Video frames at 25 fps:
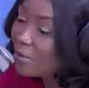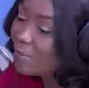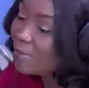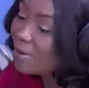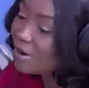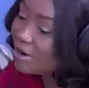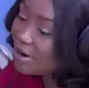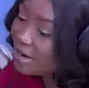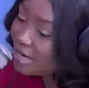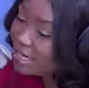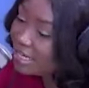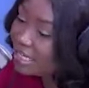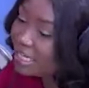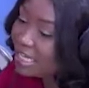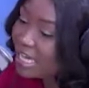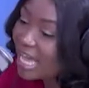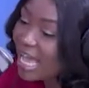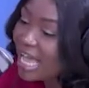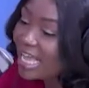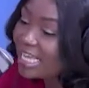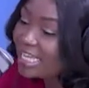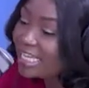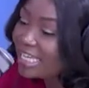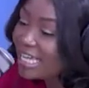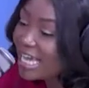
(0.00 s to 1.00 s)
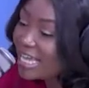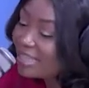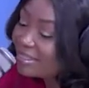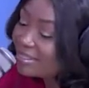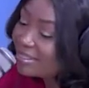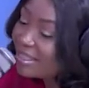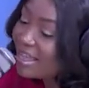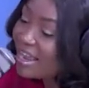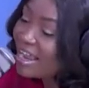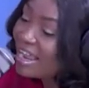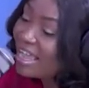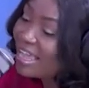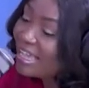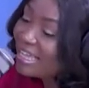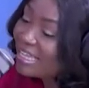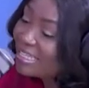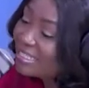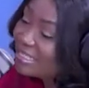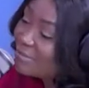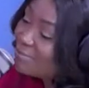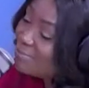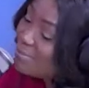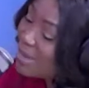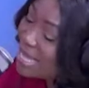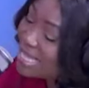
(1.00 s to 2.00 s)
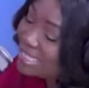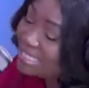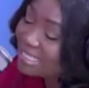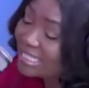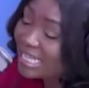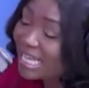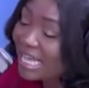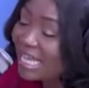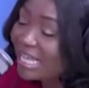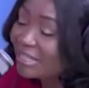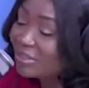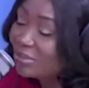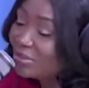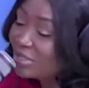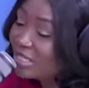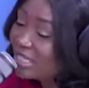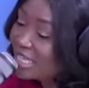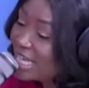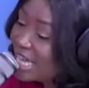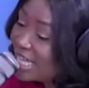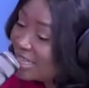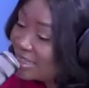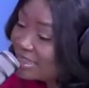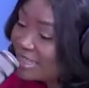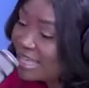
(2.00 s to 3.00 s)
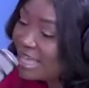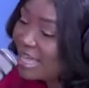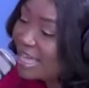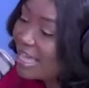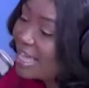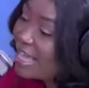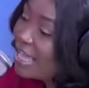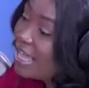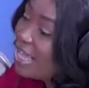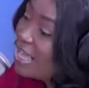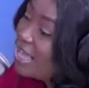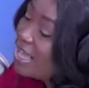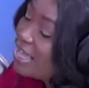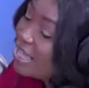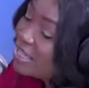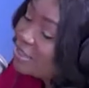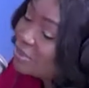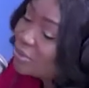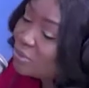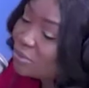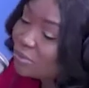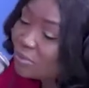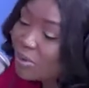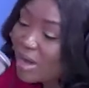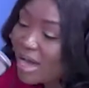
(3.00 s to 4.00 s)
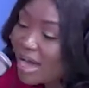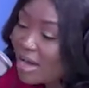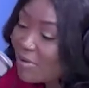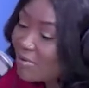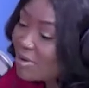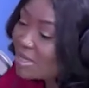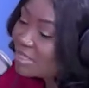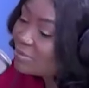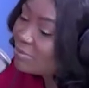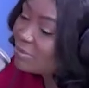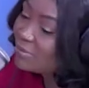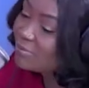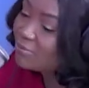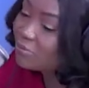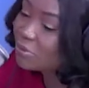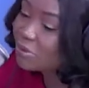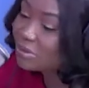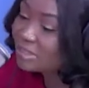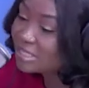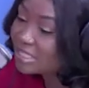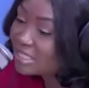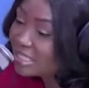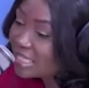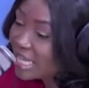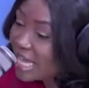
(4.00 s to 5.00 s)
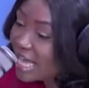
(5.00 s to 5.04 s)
up early and get there. It's better to get there 2 hours before the